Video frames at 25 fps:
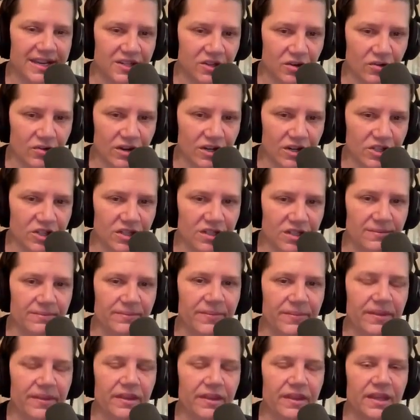
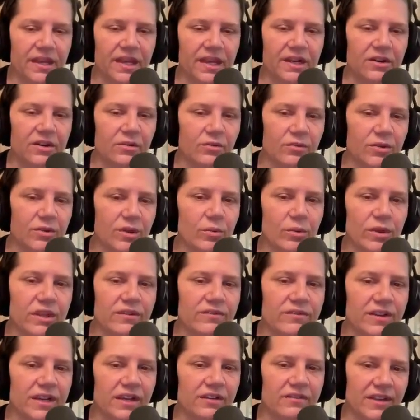integration, and a
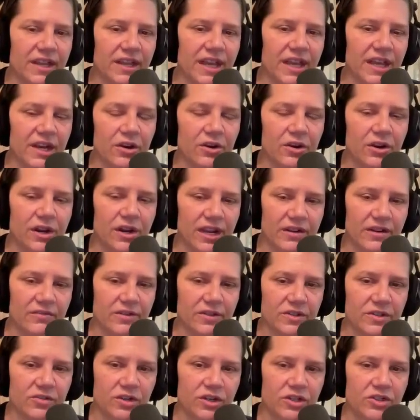reweaving of inner
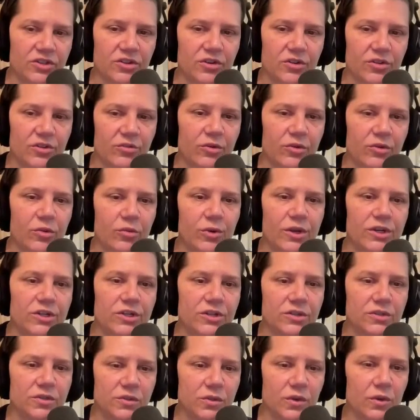infrastructure through
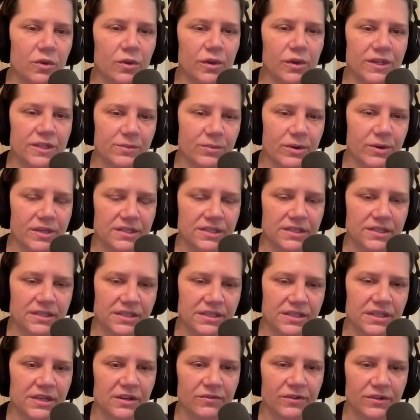which soul
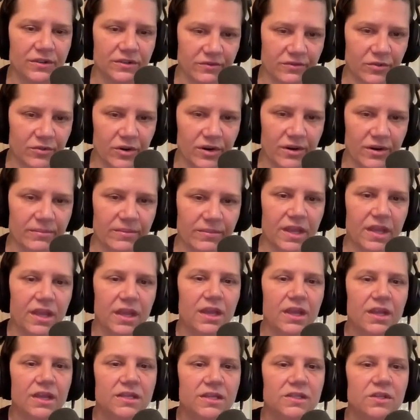expresses itself in form.
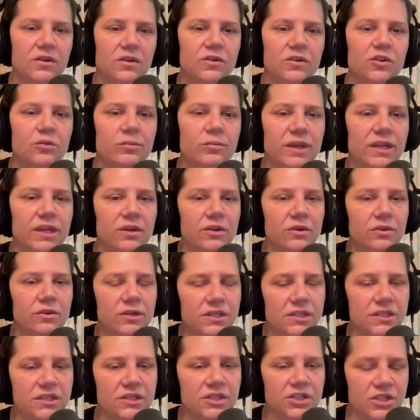So you may
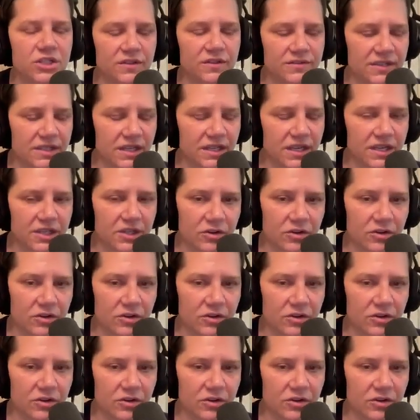notice shifts